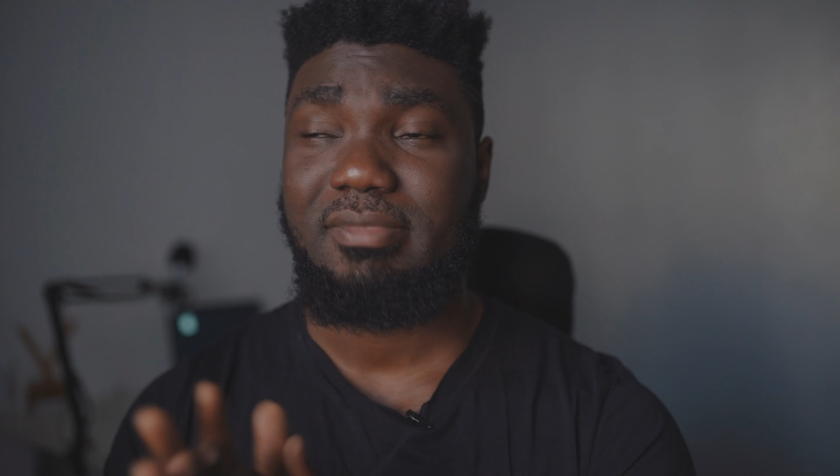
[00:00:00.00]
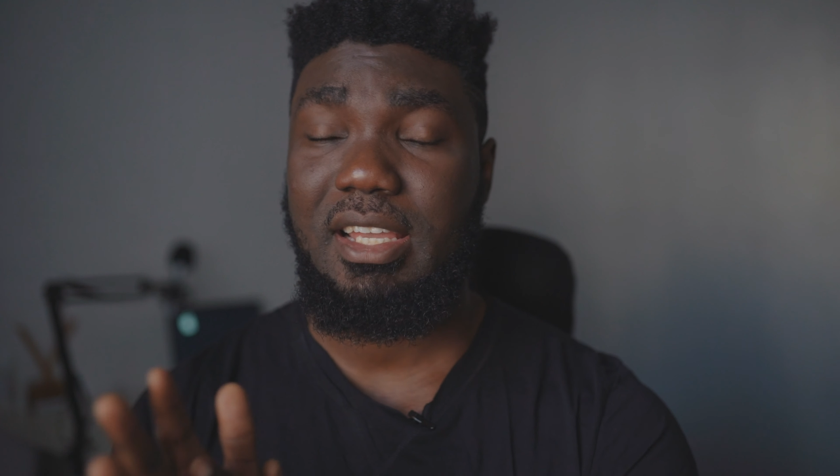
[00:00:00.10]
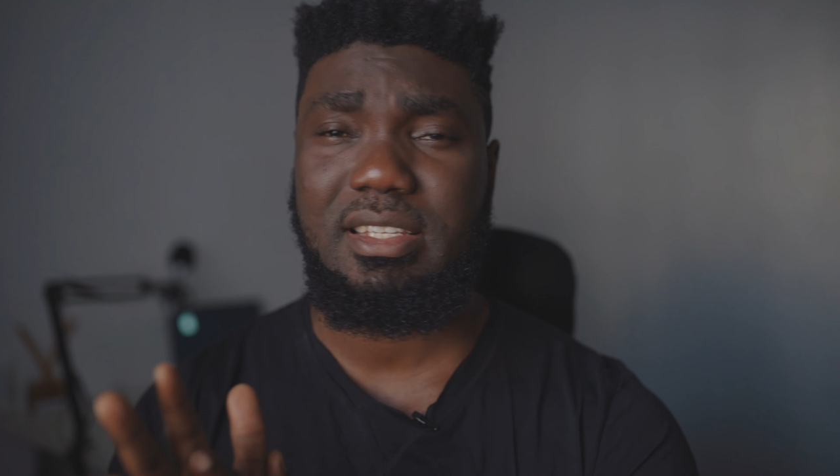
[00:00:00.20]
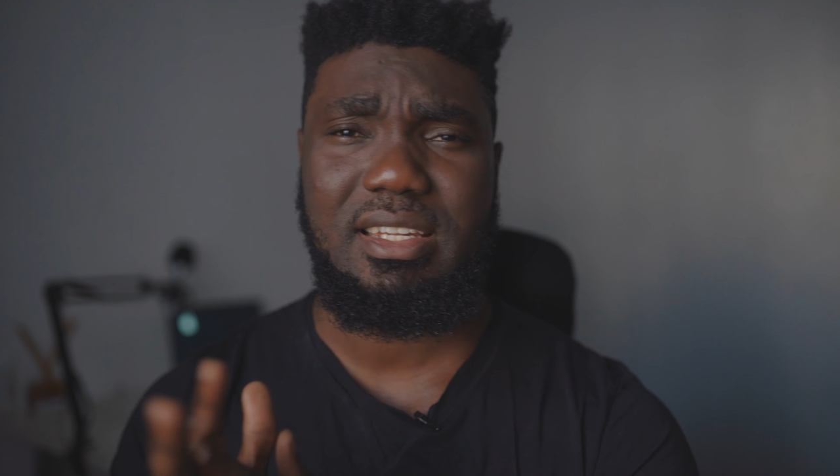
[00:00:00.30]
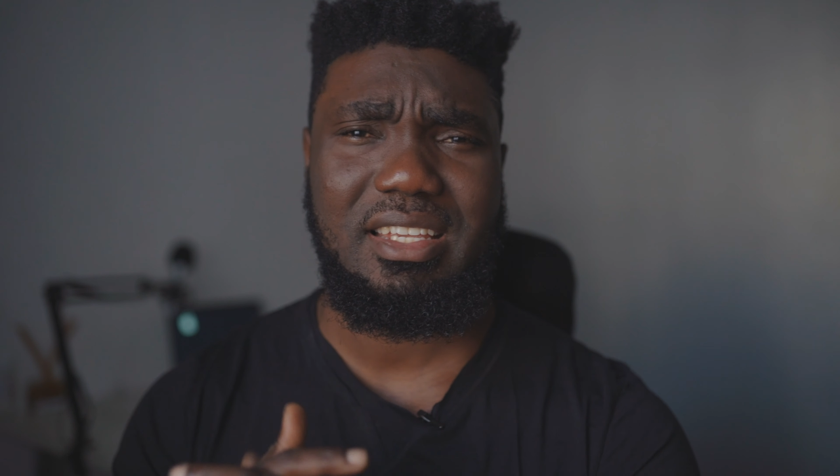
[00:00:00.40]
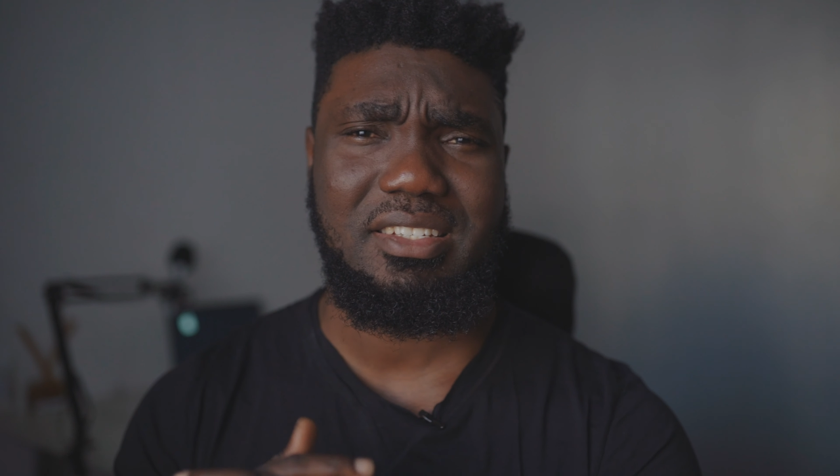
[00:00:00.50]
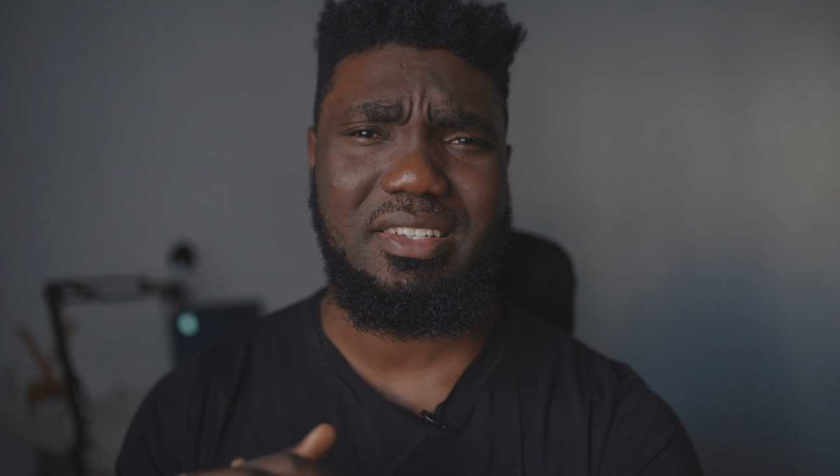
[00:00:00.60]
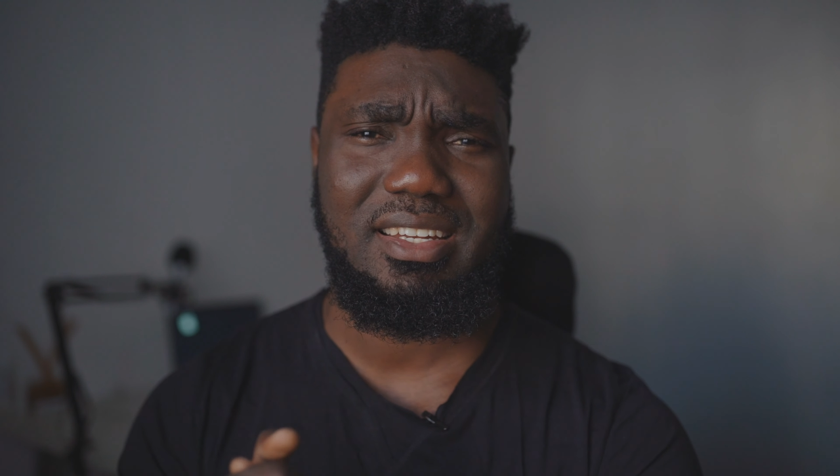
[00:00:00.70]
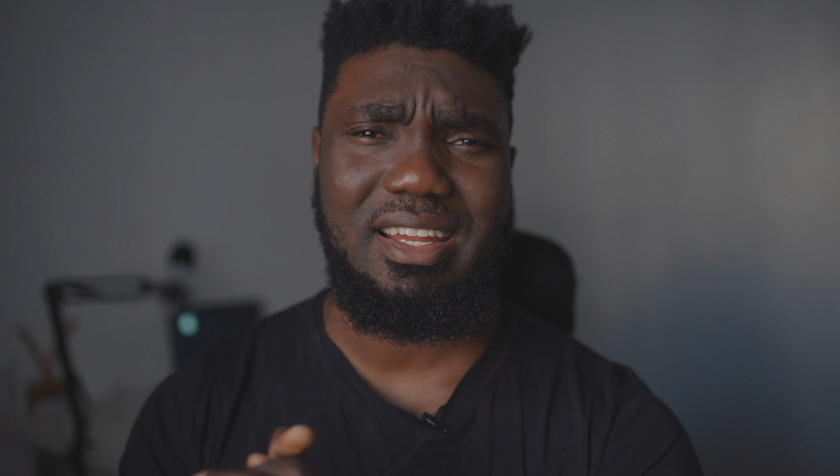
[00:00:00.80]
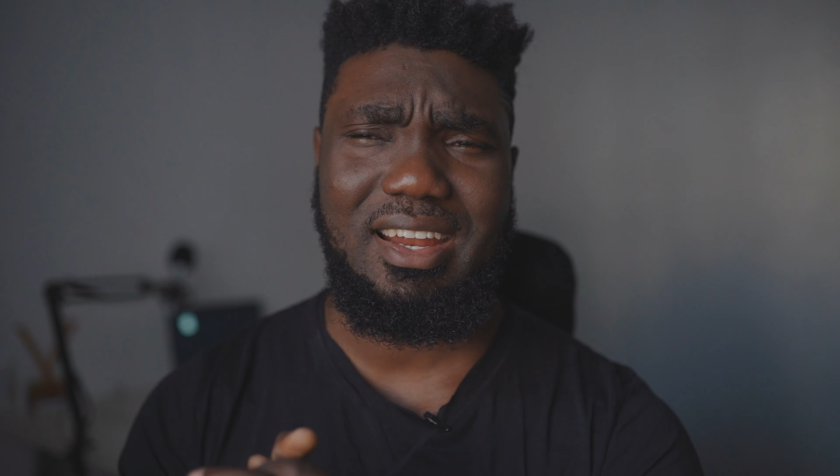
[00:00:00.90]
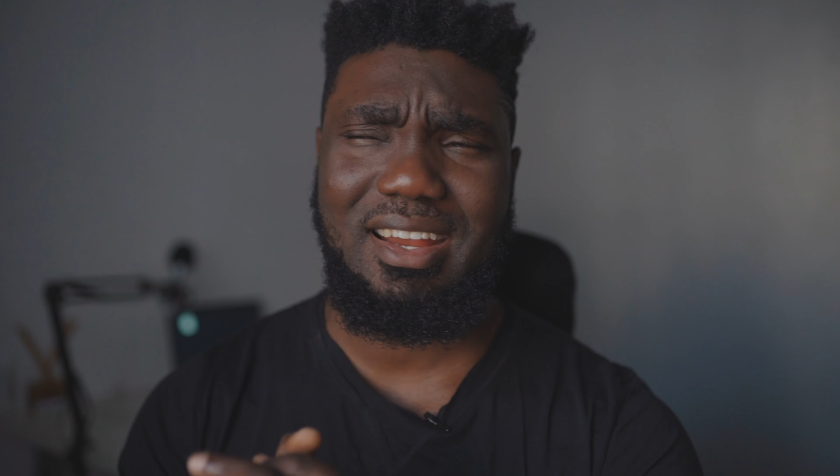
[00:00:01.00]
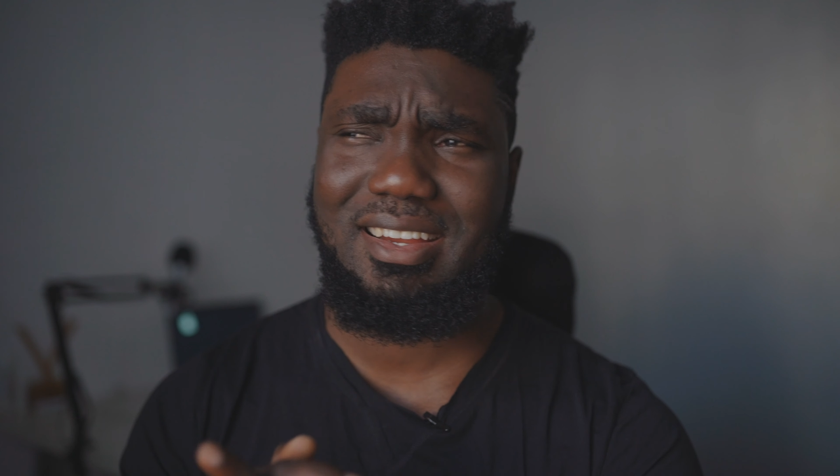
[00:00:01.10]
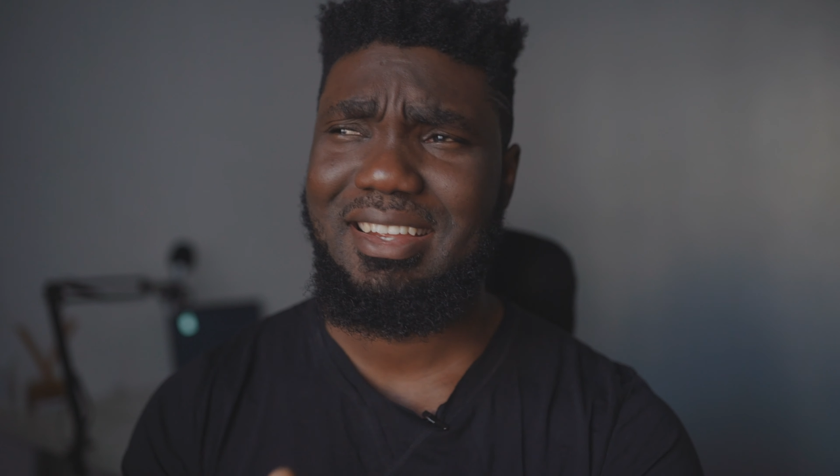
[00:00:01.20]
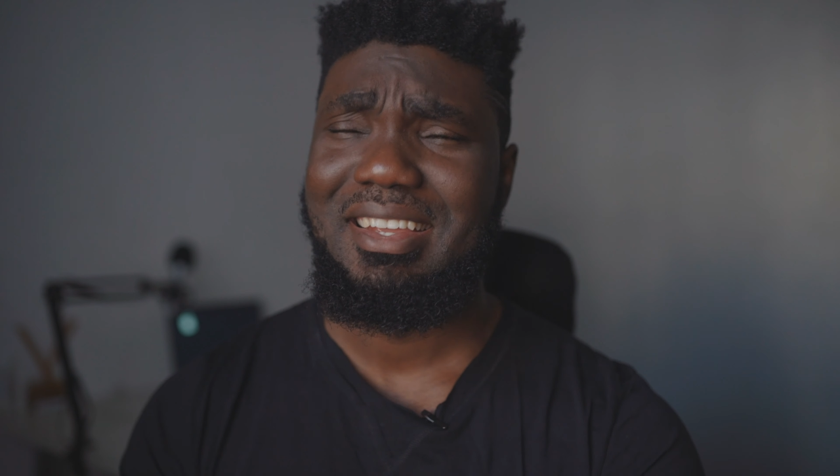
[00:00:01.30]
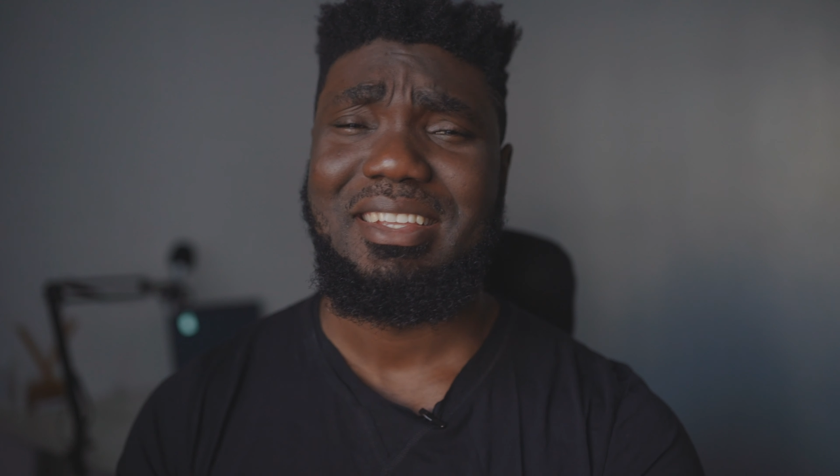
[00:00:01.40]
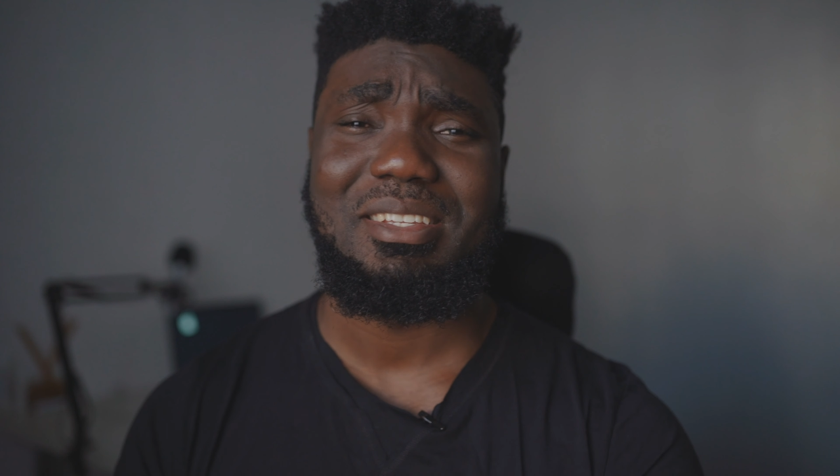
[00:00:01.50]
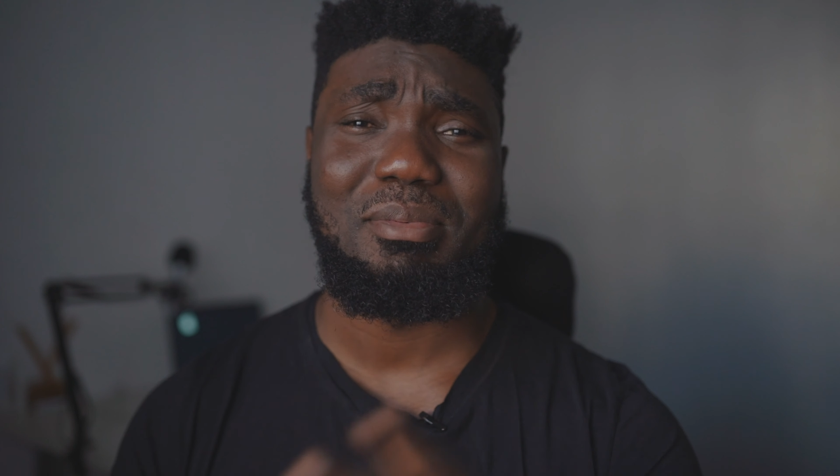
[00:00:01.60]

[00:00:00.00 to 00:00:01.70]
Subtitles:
I said Nigerian naira, it's